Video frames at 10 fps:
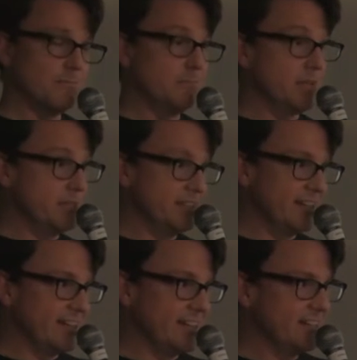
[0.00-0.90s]
Maybe
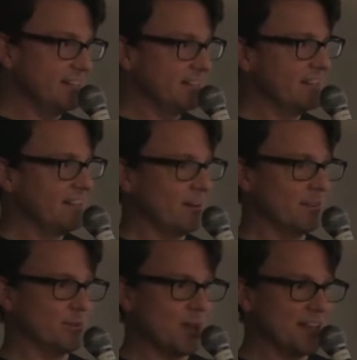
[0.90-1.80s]
they are
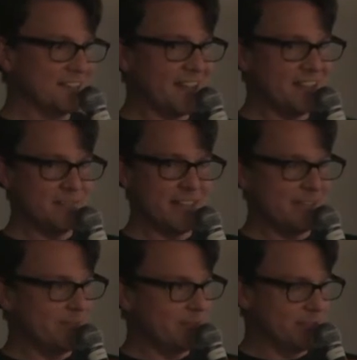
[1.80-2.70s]
on the right side of
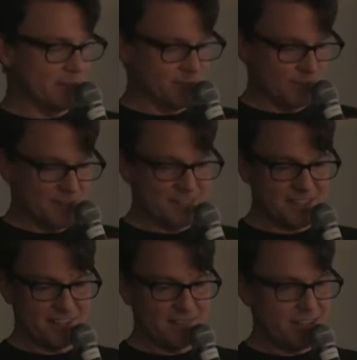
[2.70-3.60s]
that, maybe they're on the wrong
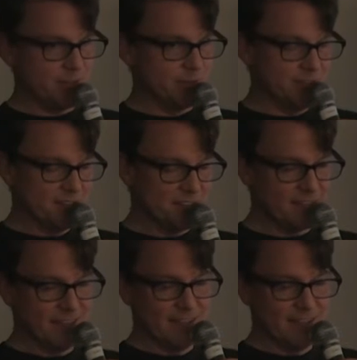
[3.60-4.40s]
side of that, who knows?